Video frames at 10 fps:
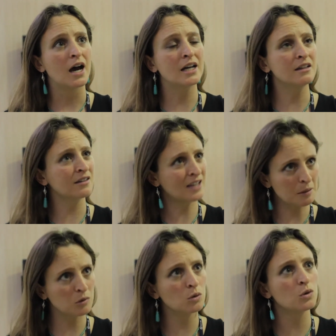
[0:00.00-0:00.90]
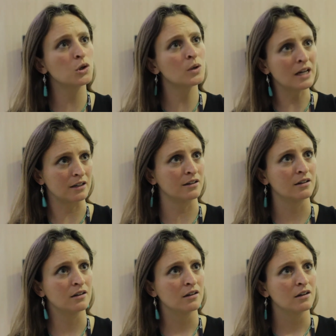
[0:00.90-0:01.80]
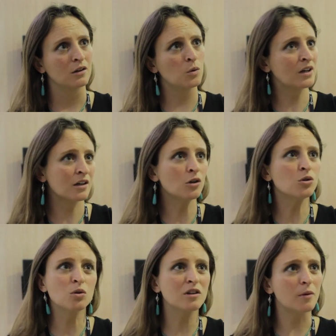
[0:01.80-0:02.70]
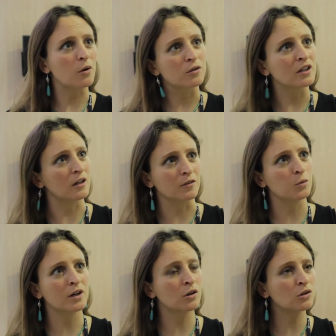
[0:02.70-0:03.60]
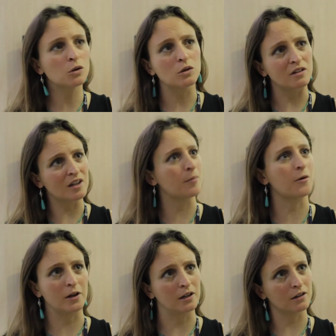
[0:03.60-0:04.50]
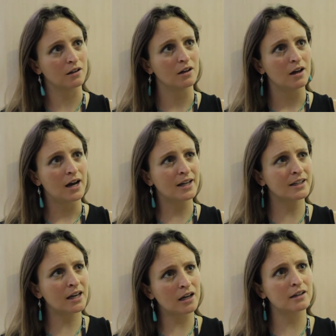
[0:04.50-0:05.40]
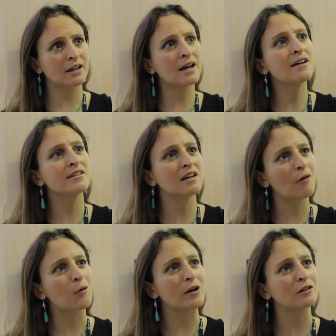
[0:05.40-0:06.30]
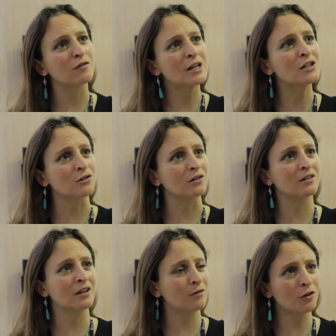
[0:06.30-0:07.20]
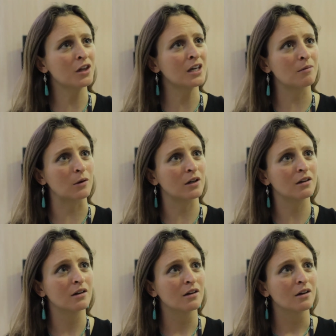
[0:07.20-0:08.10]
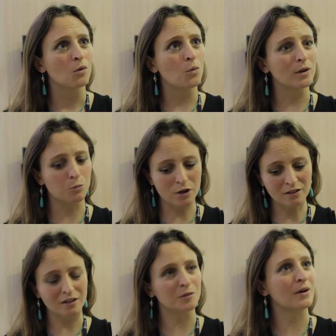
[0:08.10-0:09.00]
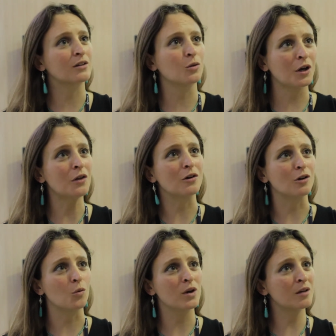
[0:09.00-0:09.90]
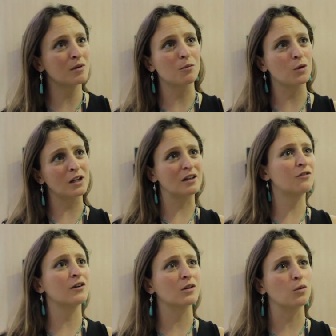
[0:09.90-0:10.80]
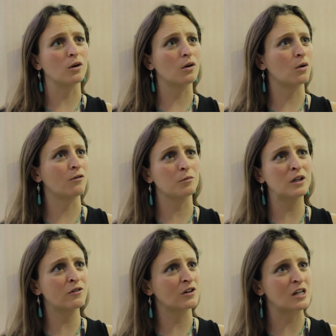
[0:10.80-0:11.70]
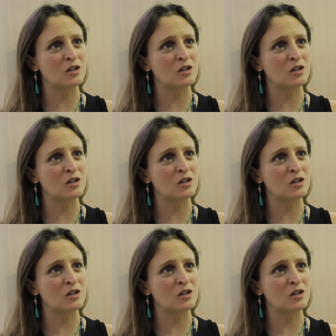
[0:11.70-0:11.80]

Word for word: and it's a time to unite we cannot do this by ourselves. We cannot do this separated. And the, the nice thing about rights of nature is that if you think about it, what brings us back together, you know, we can be really different. We're uh, from different